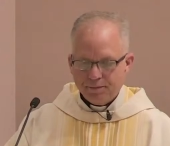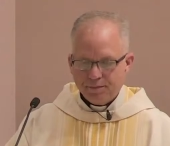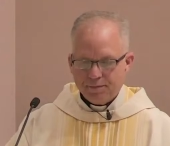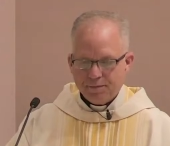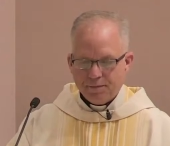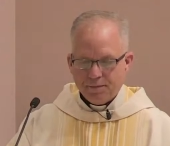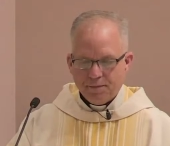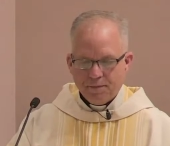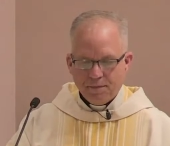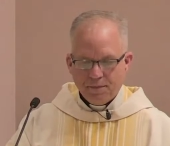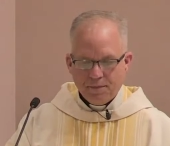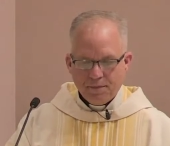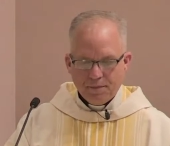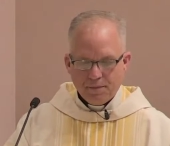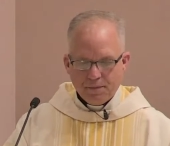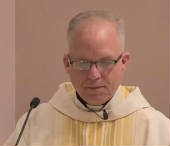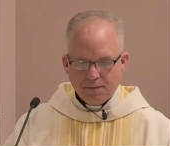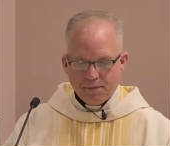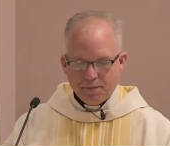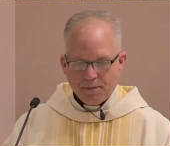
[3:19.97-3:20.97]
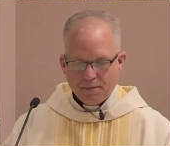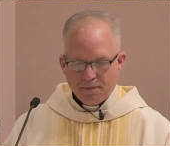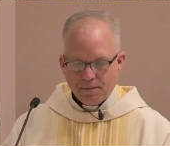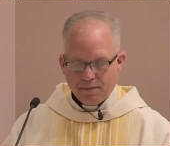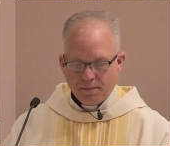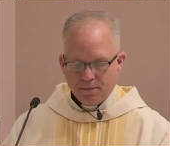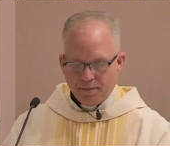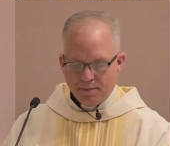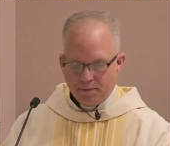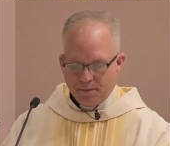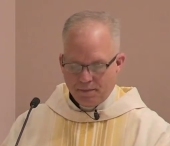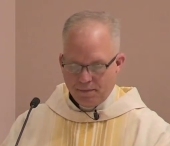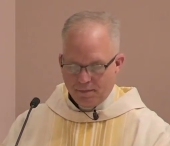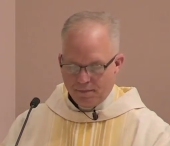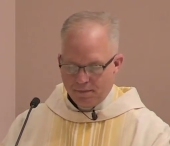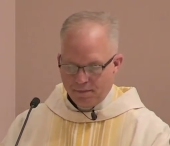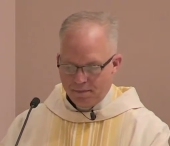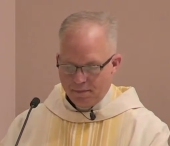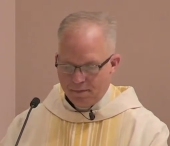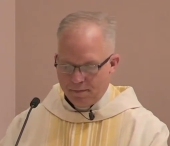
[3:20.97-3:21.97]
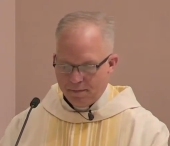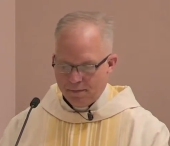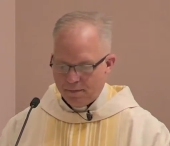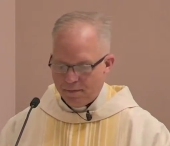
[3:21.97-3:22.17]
Nobody speaks.